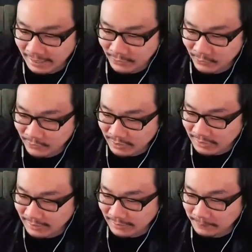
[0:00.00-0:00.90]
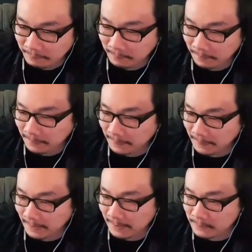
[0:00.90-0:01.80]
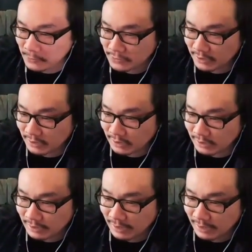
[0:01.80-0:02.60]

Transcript: I don't. I appreciate it.